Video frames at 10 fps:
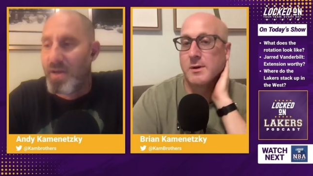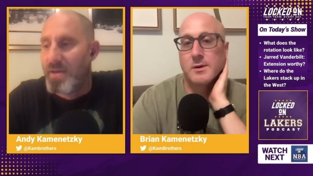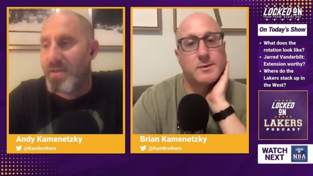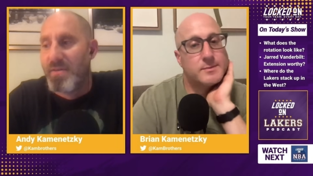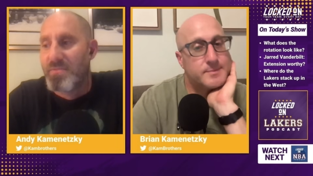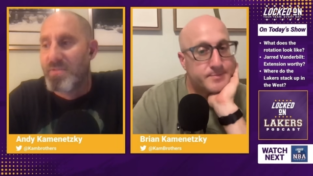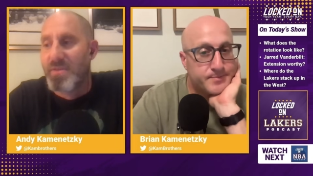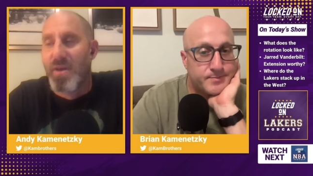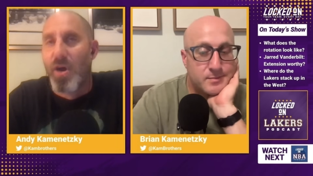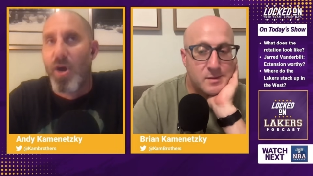Speaker 1: you know
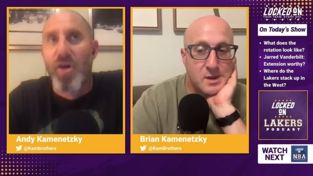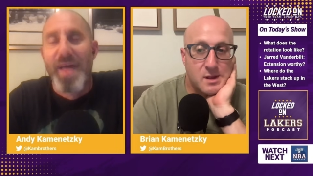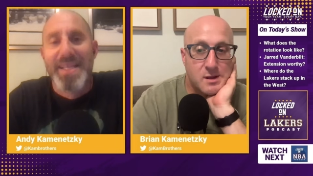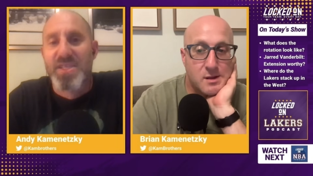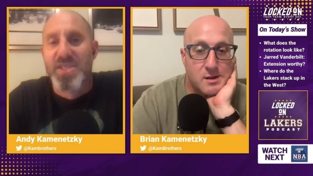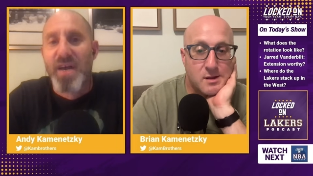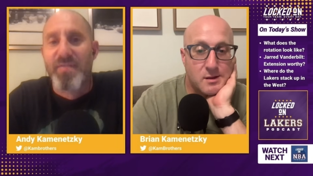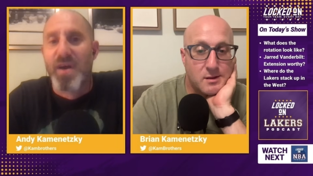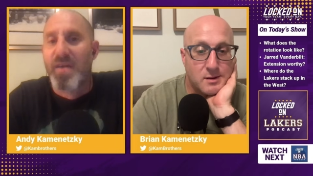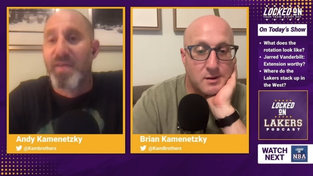all that
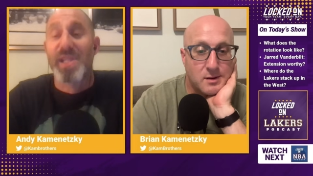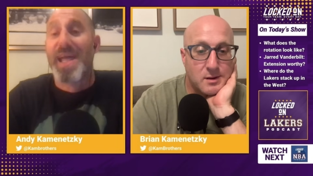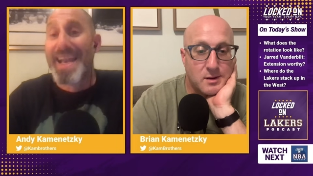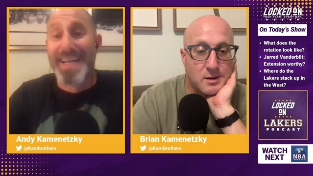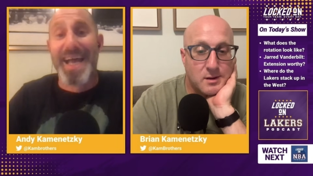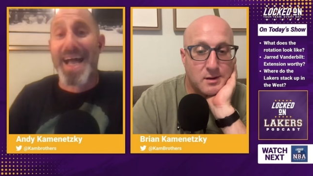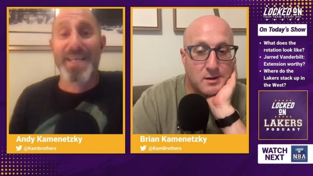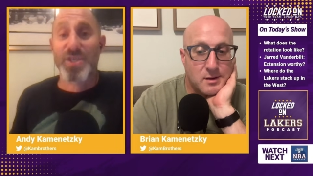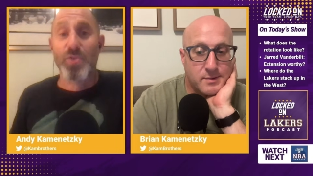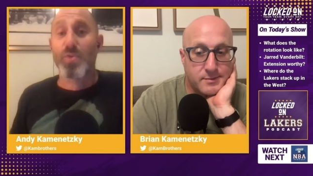stuff of a lot of
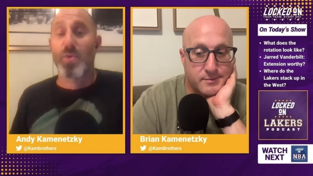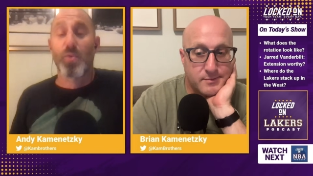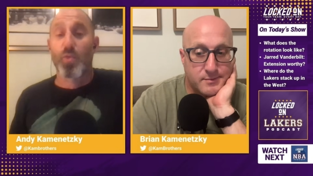guys who will